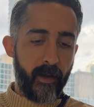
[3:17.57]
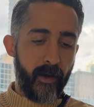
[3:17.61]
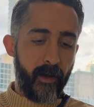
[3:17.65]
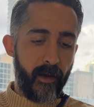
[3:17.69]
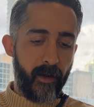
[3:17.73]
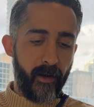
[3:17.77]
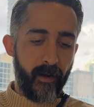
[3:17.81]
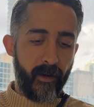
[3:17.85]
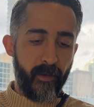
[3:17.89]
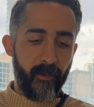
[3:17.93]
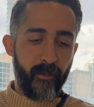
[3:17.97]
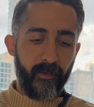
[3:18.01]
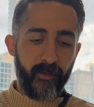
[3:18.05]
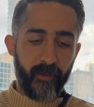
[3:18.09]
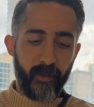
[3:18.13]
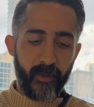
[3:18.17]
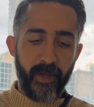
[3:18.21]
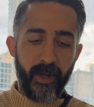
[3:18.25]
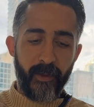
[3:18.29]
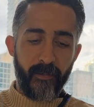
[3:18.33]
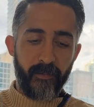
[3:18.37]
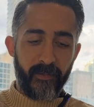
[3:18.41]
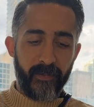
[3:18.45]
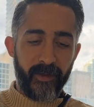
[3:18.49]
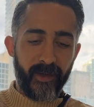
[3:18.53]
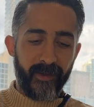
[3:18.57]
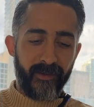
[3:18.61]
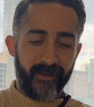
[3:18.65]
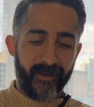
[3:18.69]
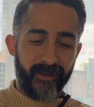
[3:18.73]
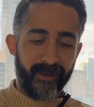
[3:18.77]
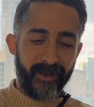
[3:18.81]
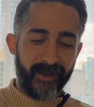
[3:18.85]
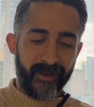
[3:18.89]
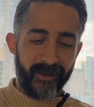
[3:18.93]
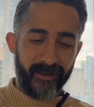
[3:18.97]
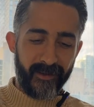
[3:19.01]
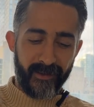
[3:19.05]
So yeah, let's
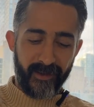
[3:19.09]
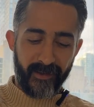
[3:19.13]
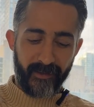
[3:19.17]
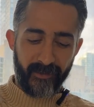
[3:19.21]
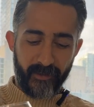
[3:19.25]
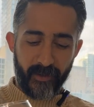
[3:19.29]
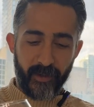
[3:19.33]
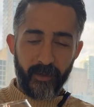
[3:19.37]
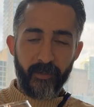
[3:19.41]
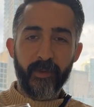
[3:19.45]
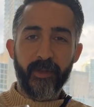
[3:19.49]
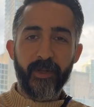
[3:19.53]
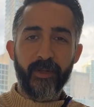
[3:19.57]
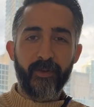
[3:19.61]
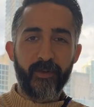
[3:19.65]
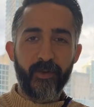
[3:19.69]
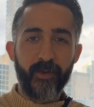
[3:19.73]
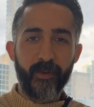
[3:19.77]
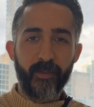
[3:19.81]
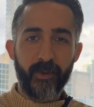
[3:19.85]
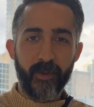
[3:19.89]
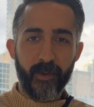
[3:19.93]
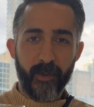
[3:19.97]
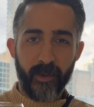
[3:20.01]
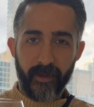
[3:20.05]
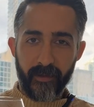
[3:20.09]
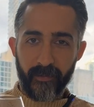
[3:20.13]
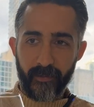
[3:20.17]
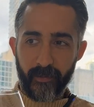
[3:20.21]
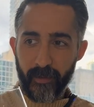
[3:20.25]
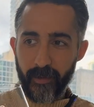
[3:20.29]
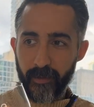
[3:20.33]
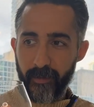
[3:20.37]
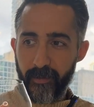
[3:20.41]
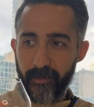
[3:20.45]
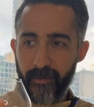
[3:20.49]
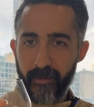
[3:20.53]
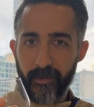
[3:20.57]
start with the Two Brewers
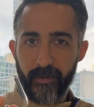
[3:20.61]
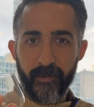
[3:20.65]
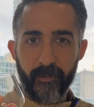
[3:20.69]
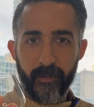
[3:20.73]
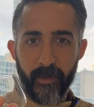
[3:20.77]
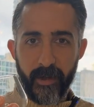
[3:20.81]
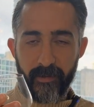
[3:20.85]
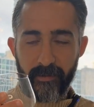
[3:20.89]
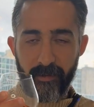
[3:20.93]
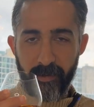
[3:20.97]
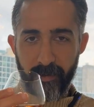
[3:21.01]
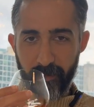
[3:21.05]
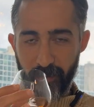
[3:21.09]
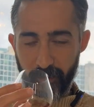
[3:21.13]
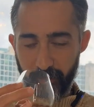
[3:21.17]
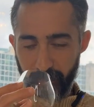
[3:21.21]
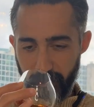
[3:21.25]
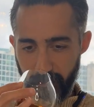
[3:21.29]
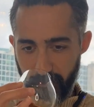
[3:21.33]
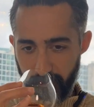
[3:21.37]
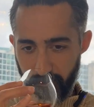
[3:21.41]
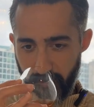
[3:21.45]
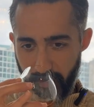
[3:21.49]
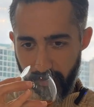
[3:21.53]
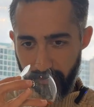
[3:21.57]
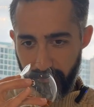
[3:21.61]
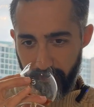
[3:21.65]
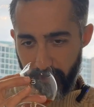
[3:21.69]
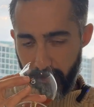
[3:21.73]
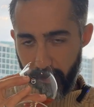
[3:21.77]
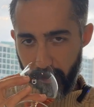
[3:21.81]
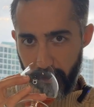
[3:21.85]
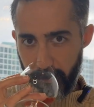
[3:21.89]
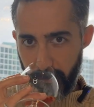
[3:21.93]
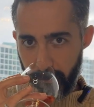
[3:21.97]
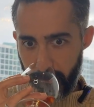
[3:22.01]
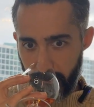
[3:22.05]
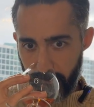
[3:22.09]
first. This is my favorite one by
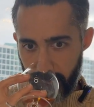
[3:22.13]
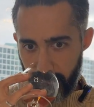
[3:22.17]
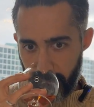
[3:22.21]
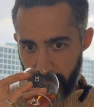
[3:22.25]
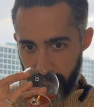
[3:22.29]
far.